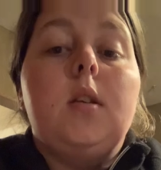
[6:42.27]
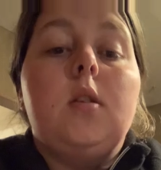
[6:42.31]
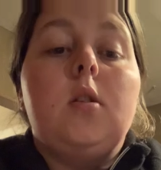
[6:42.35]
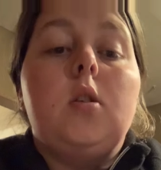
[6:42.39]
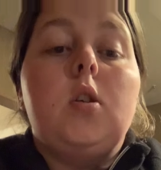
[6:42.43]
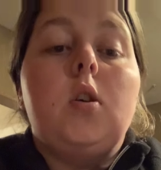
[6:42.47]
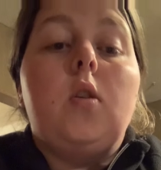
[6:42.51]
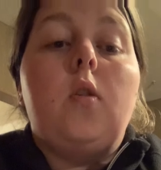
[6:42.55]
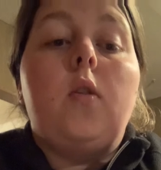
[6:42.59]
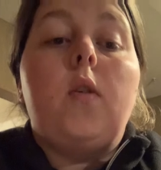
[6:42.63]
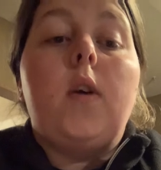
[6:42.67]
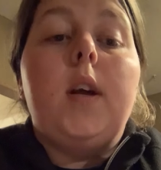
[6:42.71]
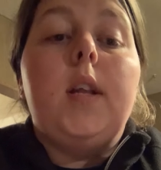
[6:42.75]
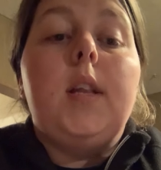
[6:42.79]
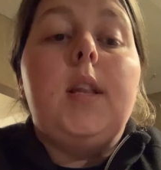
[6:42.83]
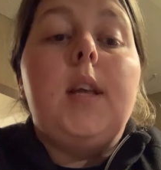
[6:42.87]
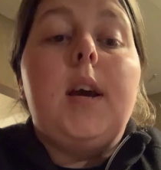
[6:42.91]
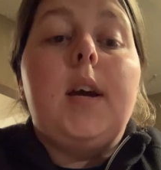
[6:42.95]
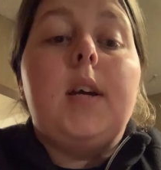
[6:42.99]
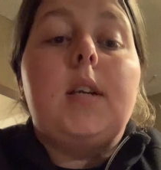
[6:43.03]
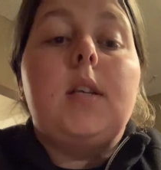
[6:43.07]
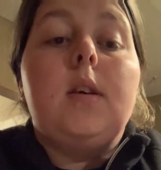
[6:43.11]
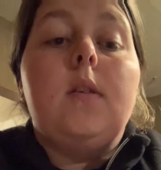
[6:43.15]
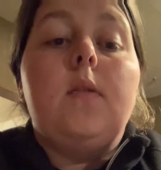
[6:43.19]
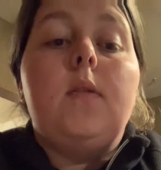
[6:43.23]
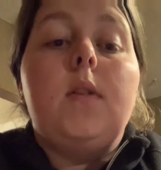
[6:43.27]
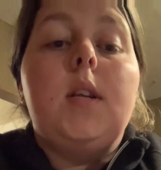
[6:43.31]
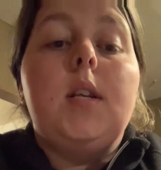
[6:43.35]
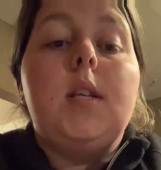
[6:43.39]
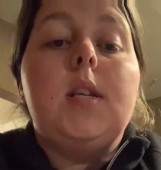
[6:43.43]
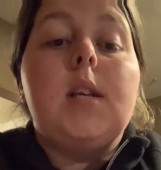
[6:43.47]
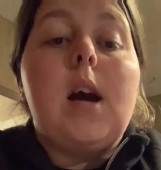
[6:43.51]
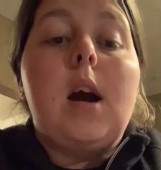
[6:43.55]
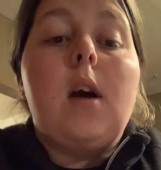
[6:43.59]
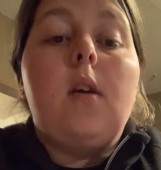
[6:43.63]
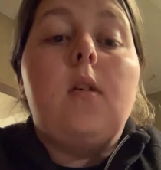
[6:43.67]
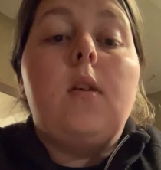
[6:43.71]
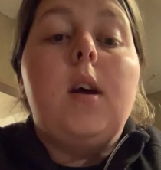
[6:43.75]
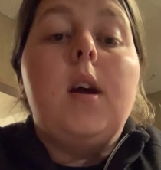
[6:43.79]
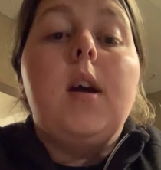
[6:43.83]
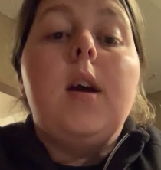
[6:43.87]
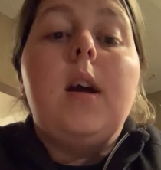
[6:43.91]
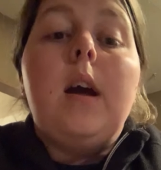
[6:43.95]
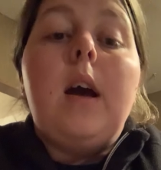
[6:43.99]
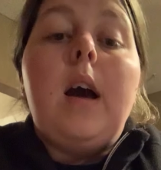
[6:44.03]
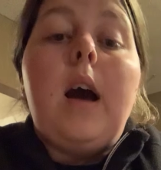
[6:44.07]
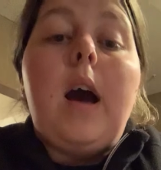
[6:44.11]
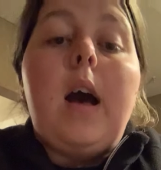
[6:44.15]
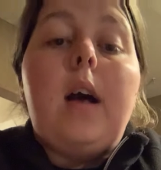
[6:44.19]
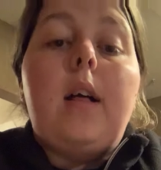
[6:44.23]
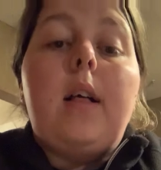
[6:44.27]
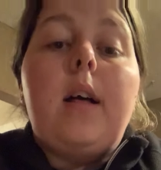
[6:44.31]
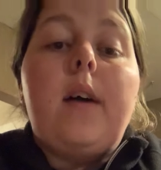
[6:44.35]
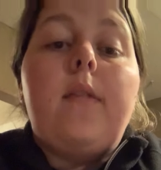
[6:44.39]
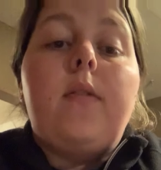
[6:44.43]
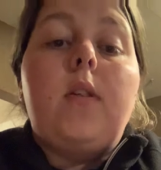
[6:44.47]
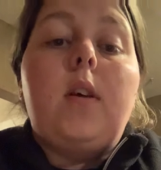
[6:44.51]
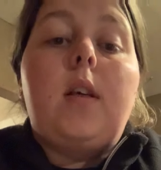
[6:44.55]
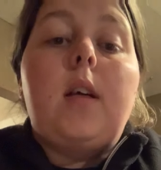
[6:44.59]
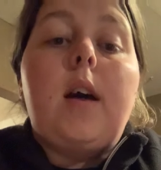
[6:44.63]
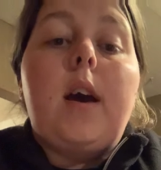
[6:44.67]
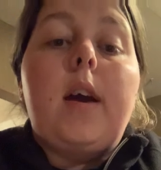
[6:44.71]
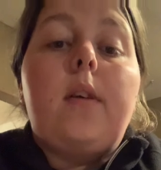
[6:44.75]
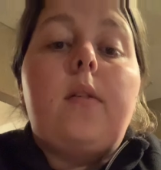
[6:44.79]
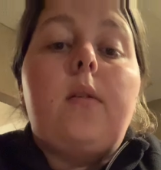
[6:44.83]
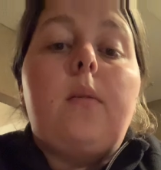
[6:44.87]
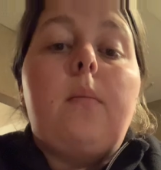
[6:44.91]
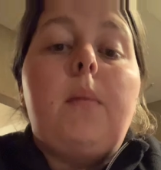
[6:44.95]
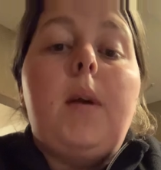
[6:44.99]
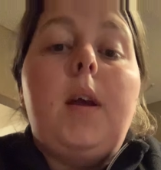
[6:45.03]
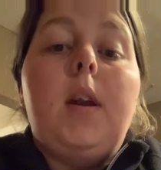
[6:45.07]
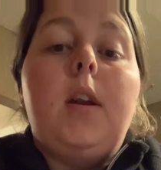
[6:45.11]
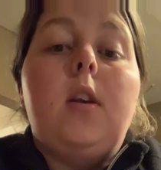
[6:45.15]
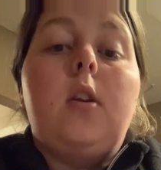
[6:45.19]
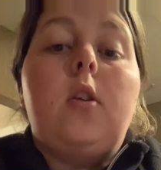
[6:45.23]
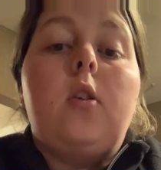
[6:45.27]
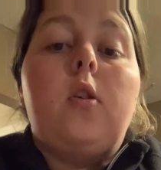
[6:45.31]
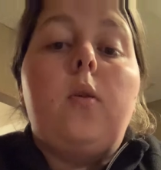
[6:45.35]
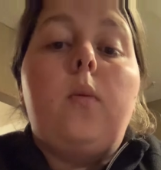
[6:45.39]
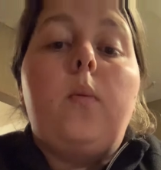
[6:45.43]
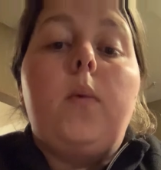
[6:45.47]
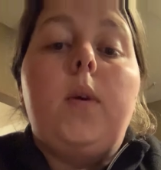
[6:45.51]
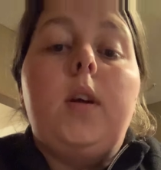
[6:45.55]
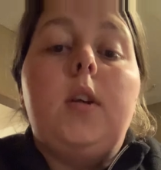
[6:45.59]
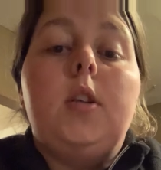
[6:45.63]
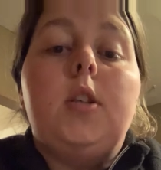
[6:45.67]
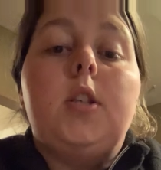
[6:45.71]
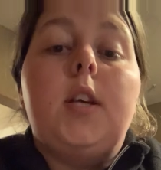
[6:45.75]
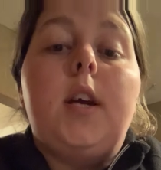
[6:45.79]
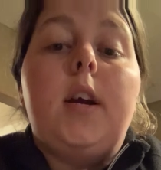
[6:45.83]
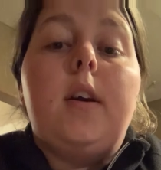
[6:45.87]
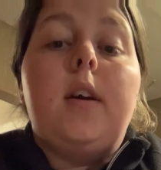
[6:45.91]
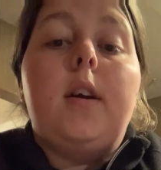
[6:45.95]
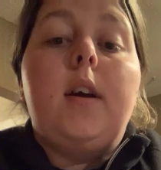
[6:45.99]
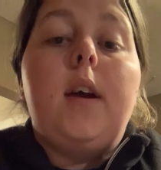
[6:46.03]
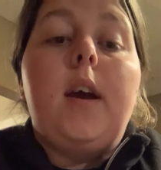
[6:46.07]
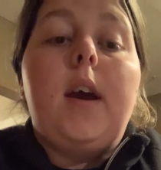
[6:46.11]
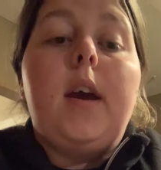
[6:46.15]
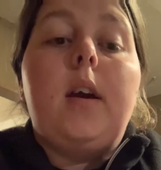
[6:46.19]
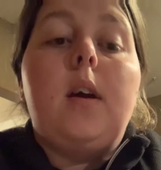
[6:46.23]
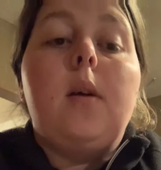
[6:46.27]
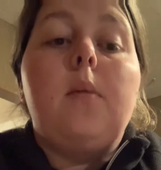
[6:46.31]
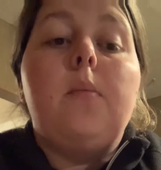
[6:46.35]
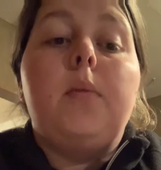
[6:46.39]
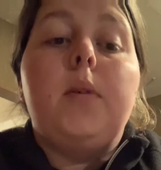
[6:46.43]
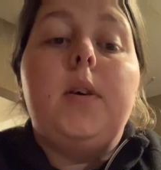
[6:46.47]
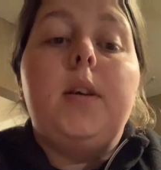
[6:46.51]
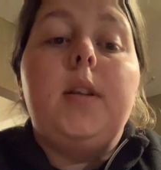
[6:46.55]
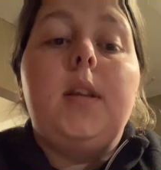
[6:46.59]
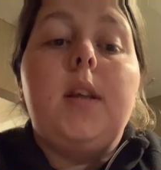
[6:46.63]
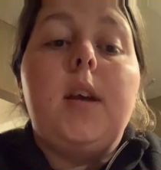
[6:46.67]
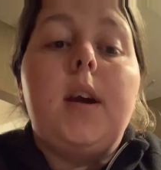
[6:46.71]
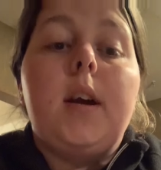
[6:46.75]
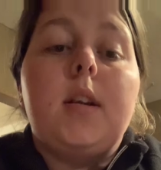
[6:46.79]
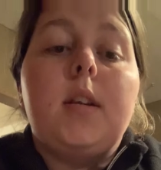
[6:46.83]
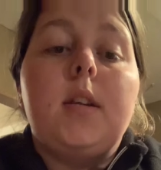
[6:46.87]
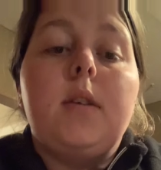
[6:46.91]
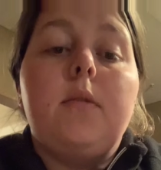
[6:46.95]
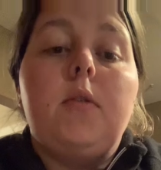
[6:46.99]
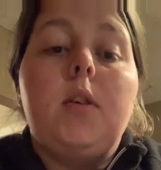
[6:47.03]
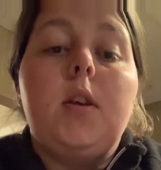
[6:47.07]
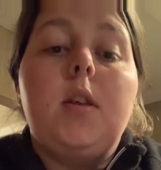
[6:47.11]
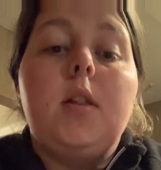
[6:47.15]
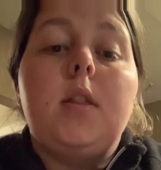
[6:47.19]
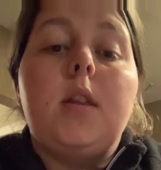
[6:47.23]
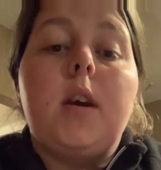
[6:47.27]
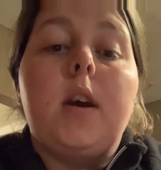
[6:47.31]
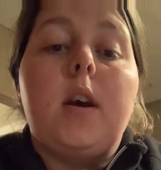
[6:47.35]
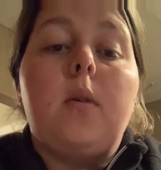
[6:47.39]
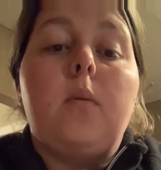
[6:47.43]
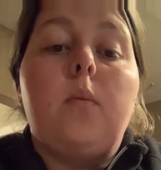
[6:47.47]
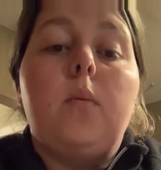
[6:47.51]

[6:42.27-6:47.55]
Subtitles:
To grade the activity down, I'll have the client remain in her wheelchair and complete the activity there,